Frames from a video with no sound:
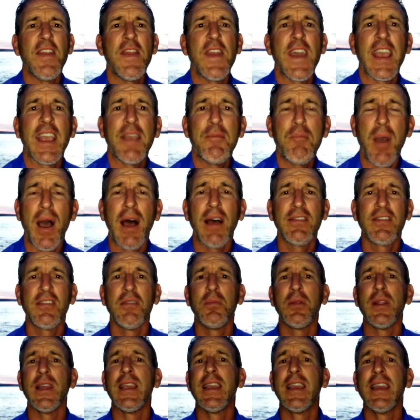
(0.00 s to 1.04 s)
than they
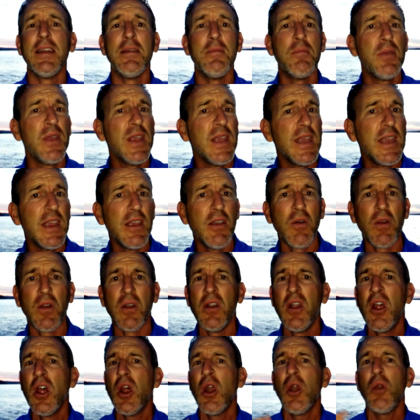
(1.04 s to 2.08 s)
possibly can be
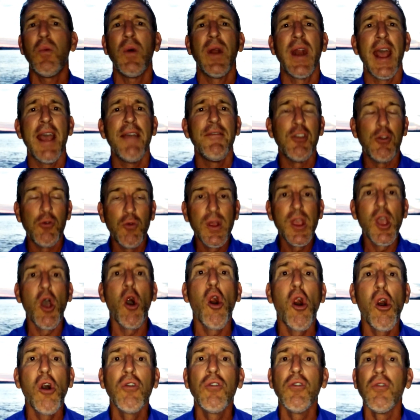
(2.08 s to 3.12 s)
or or what have you. And we
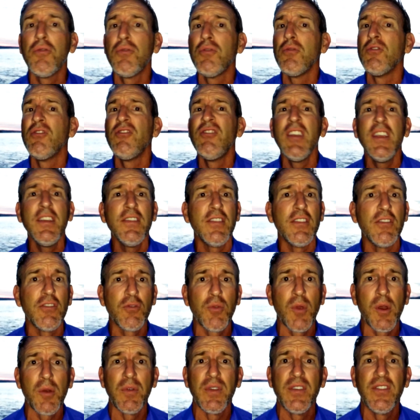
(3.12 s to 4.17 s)
all go through
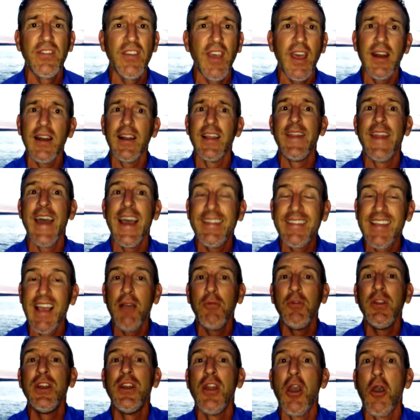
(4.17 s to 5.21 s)
seasons where we settle and that's
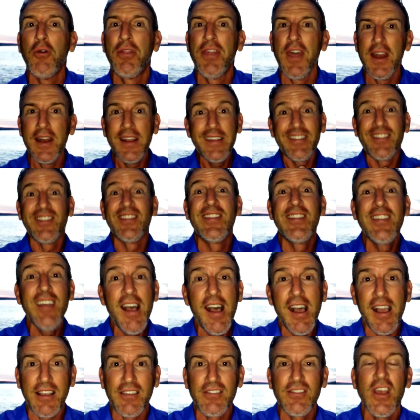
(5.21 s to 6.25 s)
how we know that it
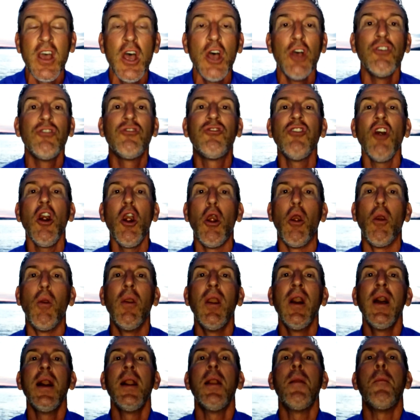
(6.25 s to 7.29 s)
sucks. So,
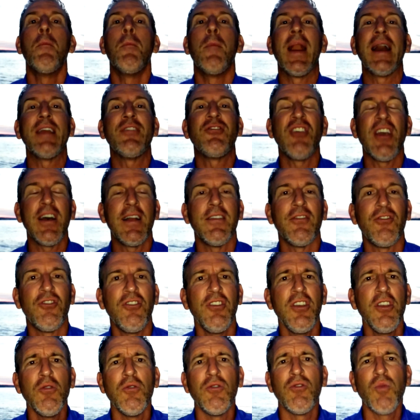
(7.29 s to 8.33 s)
my
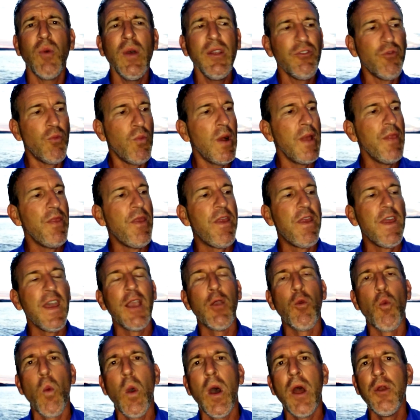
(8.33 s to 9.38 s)
challenge to you is what's one
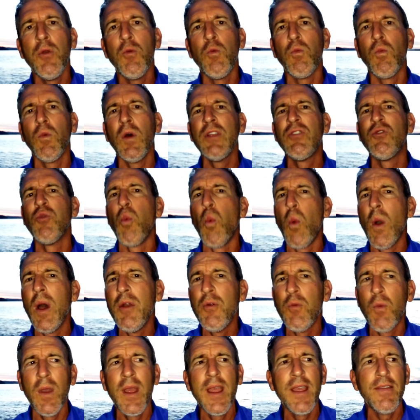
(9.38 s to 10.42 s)
thing one what's
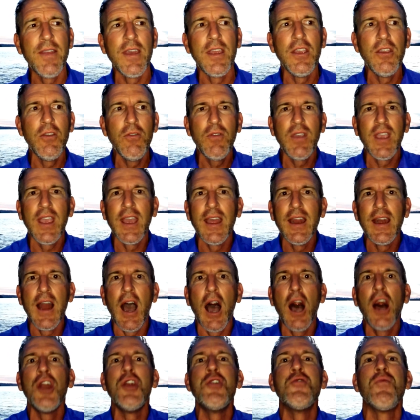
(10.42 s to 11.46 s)
one way that you can
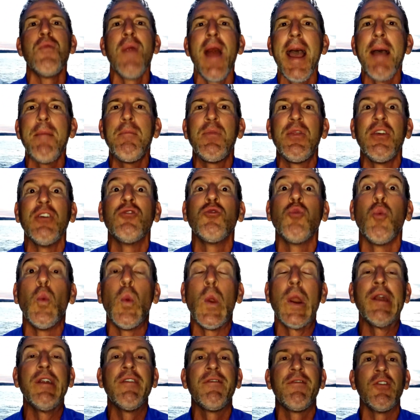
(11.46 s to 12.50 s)
unwrap this
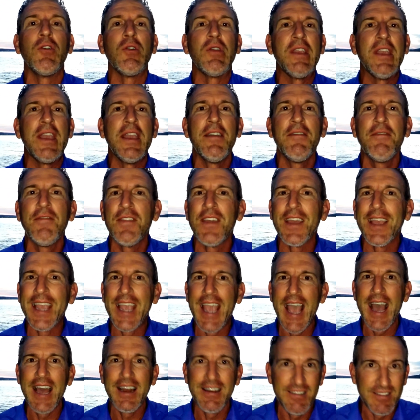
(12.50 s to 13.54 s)
wonderful gift
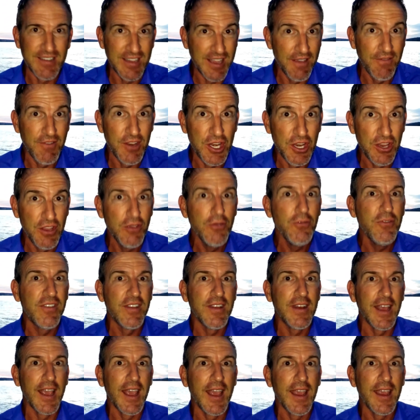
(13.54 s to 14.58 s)
that god has given you
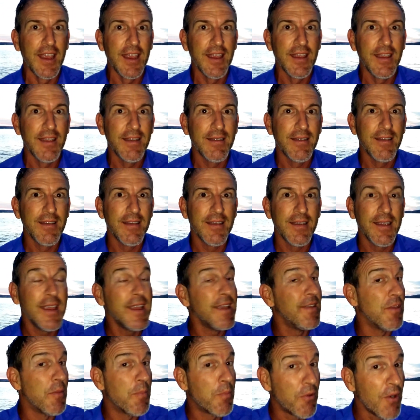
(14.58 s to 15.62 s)
today
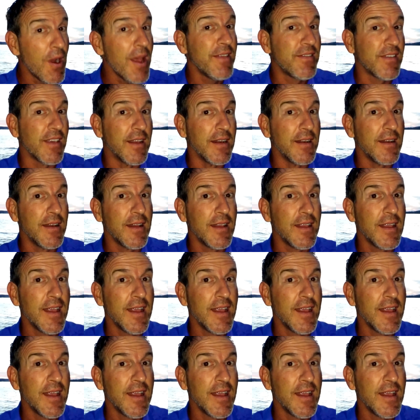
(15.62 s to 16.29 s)
in the present